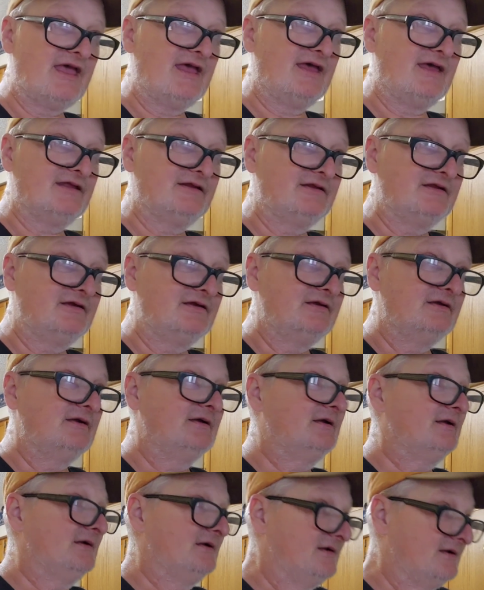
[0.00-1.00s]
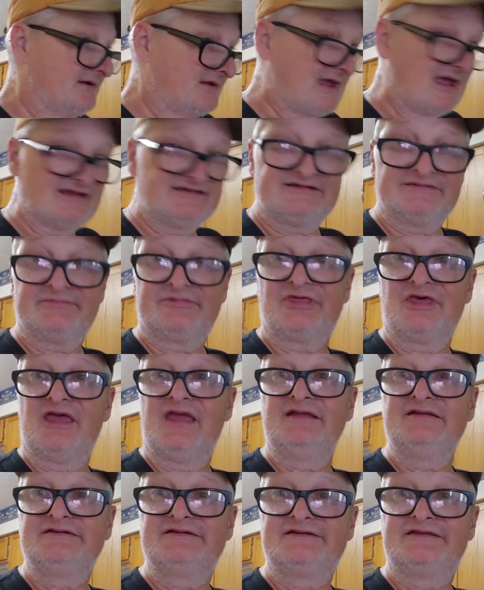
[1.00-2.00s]
and got some
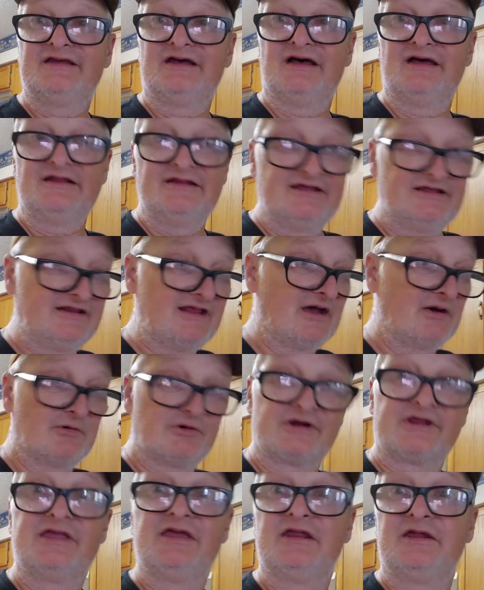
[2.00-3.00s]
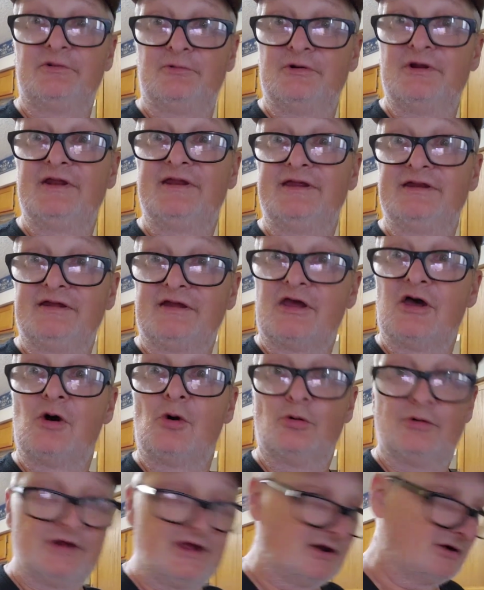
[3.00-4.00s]
things done, and now we're getting ready to go